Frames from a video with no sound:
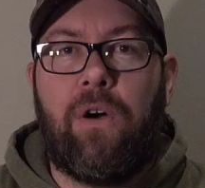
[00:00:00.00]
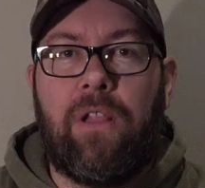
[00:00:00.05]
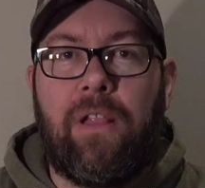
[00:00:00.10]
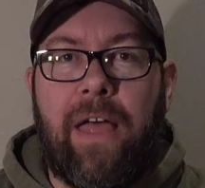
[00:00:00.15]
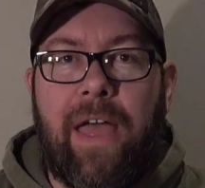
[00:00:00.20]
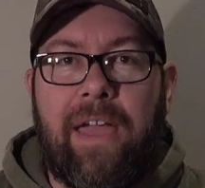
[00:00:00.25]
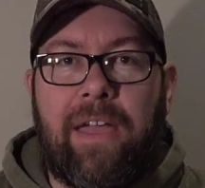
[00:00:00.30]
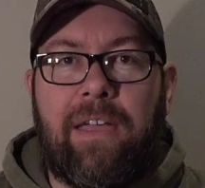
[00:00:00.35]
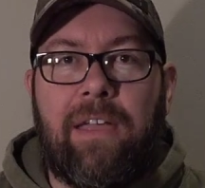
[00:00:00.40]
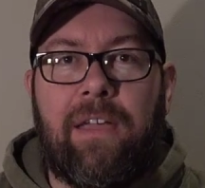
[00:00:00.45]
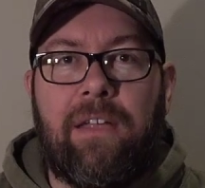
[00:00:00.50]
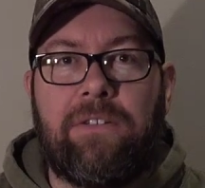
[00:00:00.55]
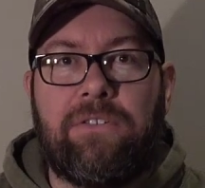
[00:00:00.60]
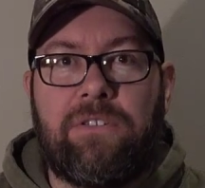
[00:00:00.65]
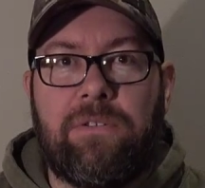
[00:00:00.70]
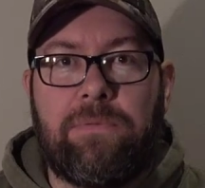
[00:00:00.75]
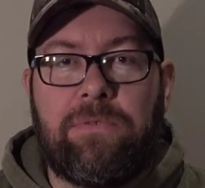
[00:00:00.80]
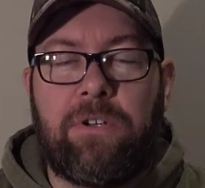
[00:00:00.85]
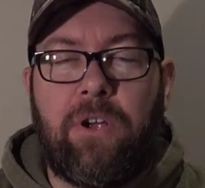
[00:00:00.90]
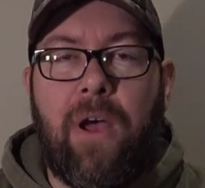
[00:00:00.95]
a like and
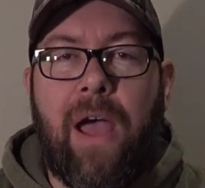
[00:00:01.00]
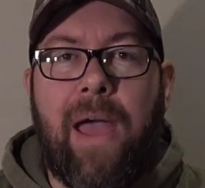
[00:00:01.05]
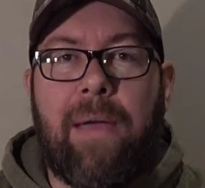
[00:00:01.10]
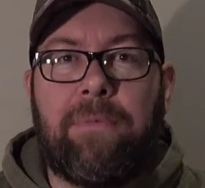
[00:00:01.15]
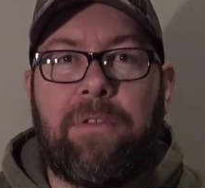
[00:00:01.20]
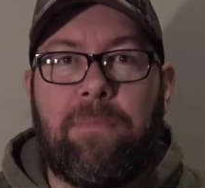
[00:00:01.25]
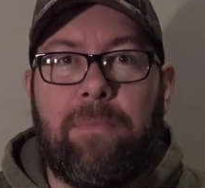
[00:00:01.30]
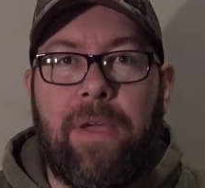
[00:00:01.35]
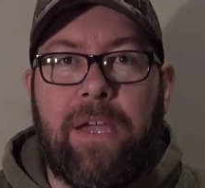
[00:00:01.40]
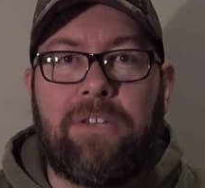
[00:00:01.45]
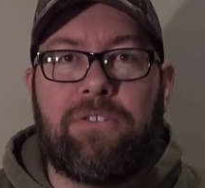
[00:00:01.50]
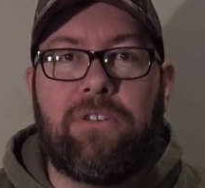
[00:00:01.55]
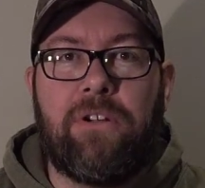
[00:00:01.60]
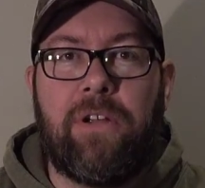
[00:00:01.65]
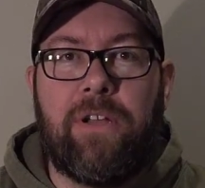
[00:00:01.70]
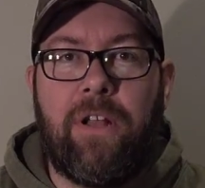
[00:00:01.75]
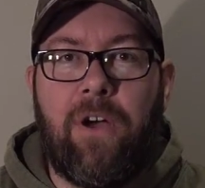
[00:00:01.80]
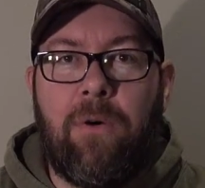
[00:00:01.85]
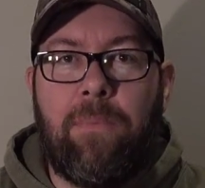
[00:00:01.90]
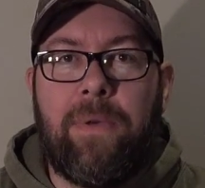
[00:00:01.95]
subscribe to make sure you
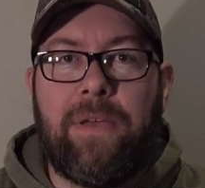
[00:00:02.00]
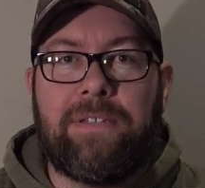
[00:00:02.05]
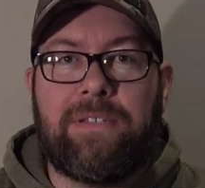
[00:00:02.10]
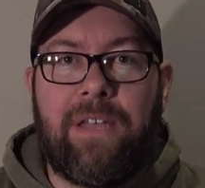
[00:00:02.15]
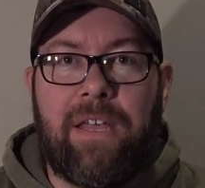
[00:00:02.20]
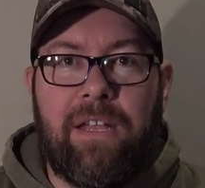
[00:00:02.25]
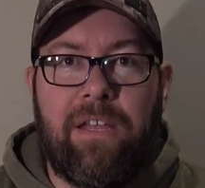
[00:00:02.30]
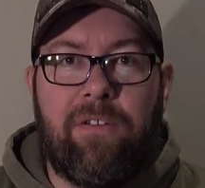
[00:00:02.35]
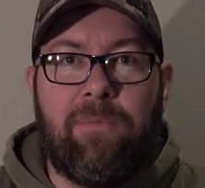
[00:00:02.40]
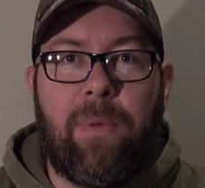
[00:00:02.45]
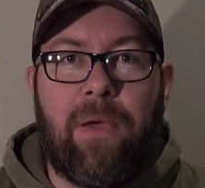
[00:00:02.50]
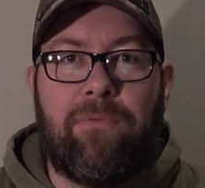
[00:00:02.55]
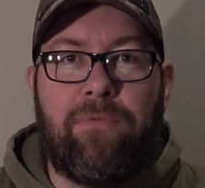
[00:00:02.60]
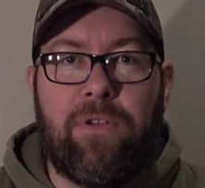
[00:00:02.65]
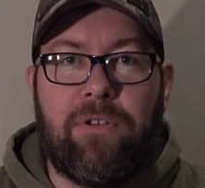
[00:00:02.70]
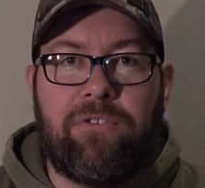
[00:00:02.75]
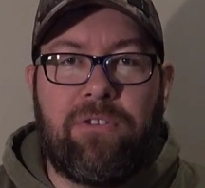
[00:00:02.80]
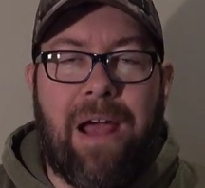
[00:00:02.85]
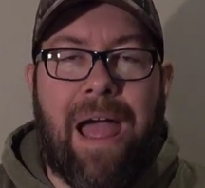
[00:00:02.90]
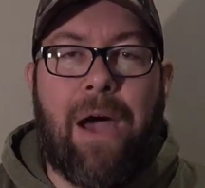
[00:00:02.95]
don't miss any of my
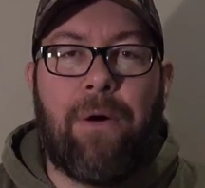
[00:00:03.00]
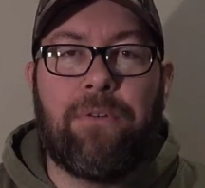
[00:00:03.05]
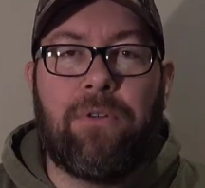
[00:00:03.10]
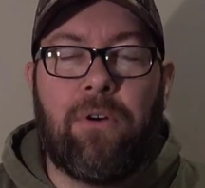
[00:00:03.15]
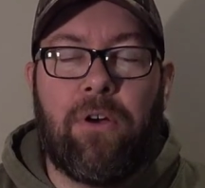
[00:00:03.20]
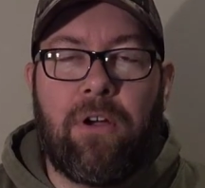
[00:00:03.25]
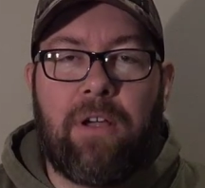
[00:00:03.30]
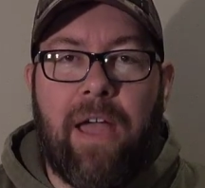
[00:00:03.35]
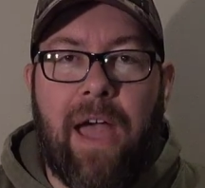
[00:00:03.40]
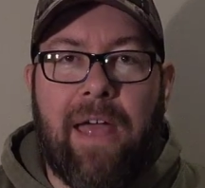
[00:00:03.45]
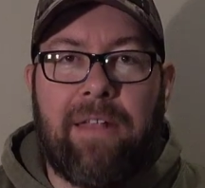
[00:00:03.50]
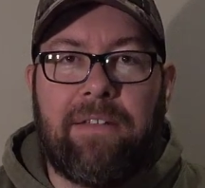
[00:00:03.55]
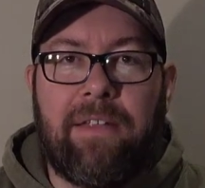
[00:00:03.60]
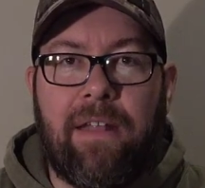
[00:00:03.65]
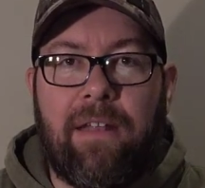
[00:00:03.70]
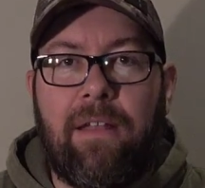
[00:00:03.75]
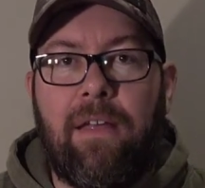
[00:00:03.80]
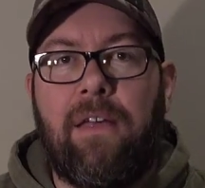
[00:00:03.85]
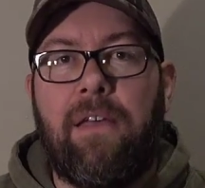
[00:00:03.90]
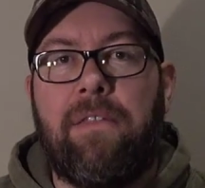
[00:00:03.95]
future outdoor content.
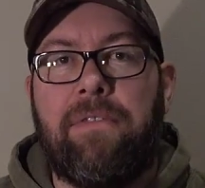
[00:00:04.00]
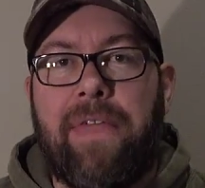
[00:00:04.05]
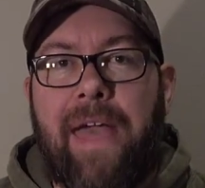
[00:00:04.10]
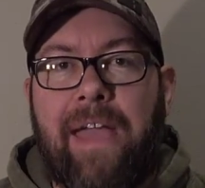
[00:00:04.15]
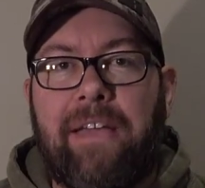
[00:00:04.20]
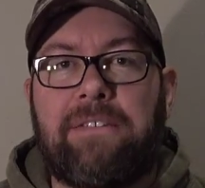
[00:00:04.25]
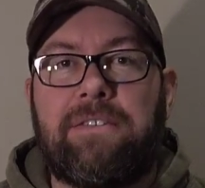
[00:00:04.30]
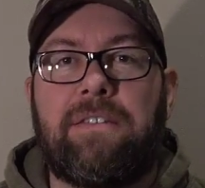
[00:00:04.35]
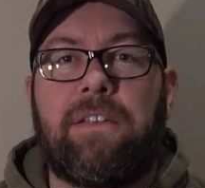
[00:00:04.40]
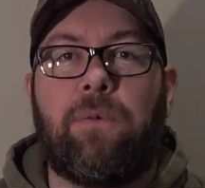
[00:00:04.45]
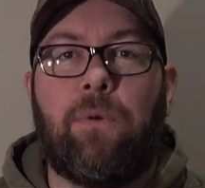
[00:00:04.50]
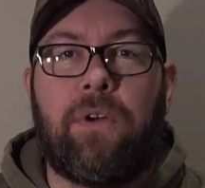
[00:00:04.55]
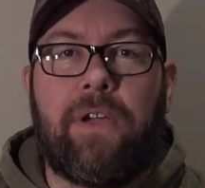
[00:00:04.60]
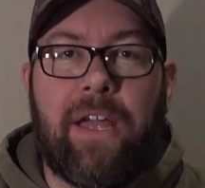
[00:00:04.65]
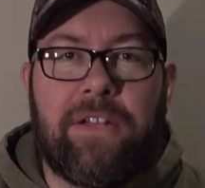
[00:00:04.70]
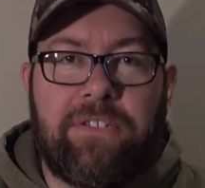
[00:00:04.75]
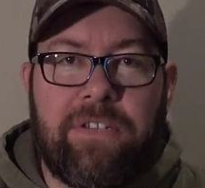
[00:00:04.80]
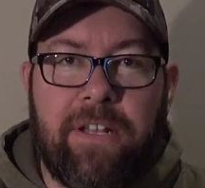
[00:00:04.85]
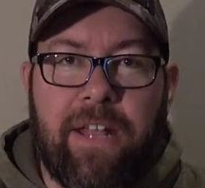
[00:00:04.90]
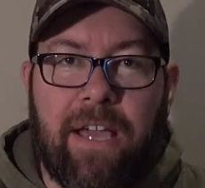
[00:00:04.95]
Thanks, and we'll
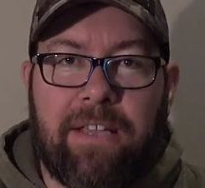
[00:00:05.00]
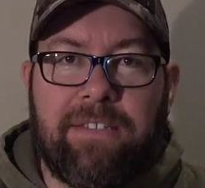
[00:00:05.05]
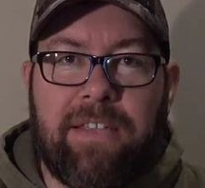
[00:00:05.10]
catch you next